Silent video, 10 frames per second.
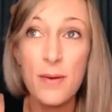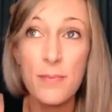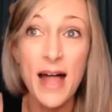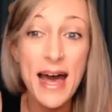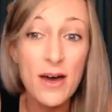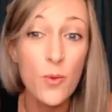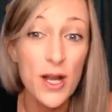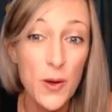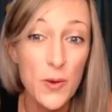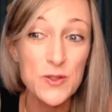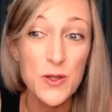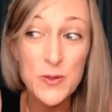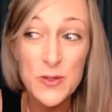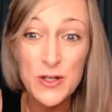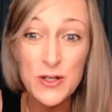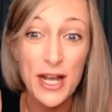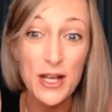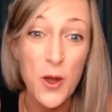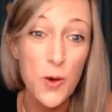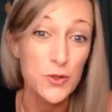Black Widows, those are like
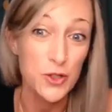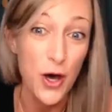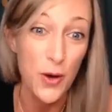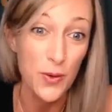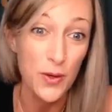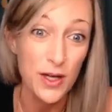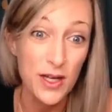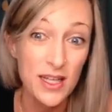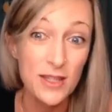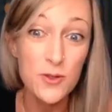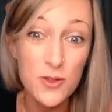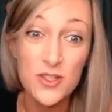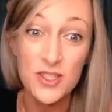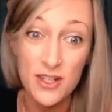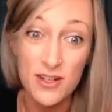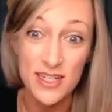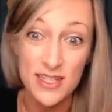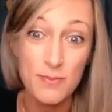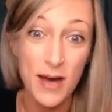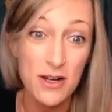no joke. Like, those are
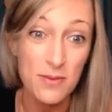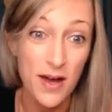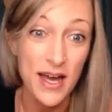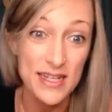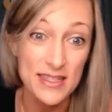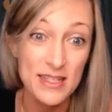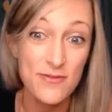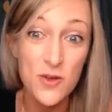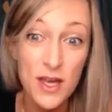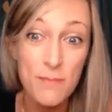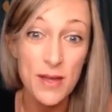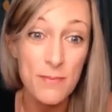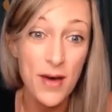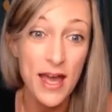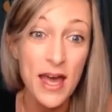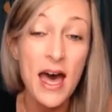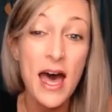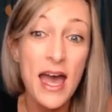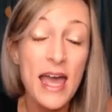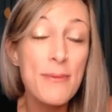serious spider bites. If you get bitten by,
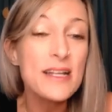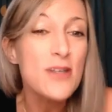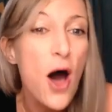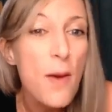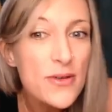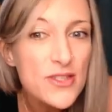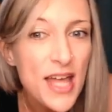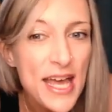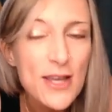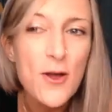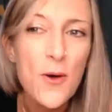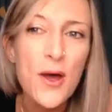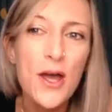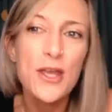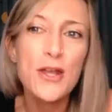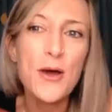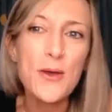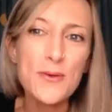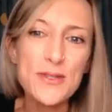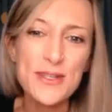but it's almost like,
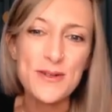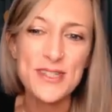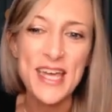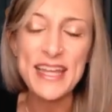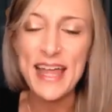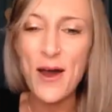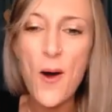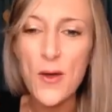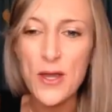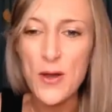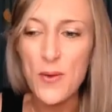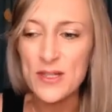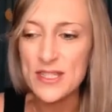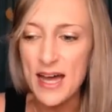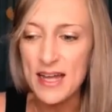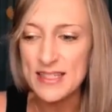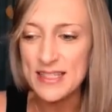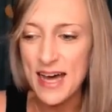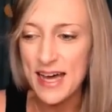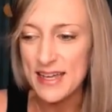you're saying like, oh,
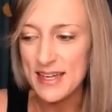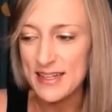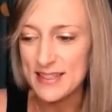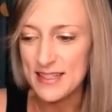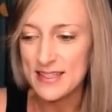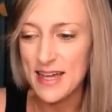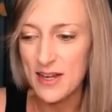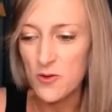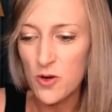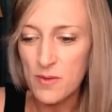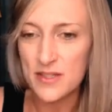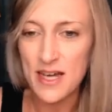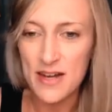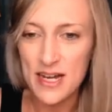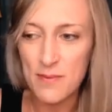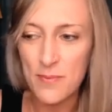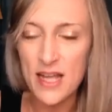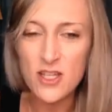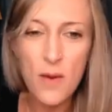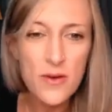it's not normal down here, but
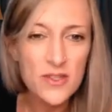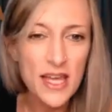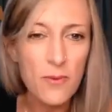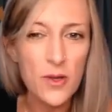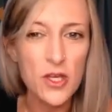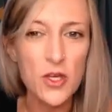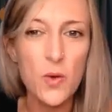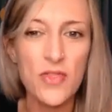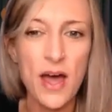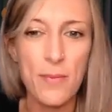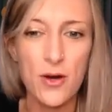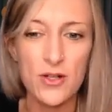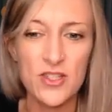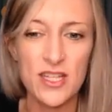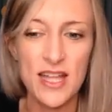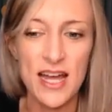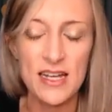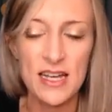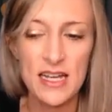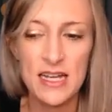it's almost like when you are that person that
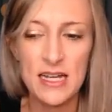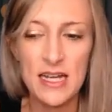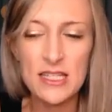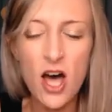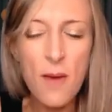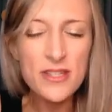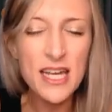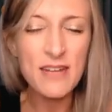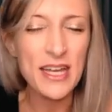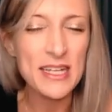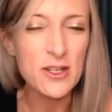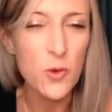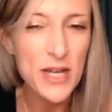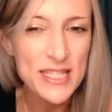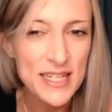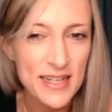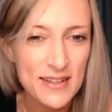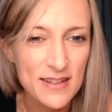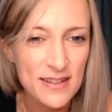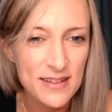it's almost kind of like an anointing.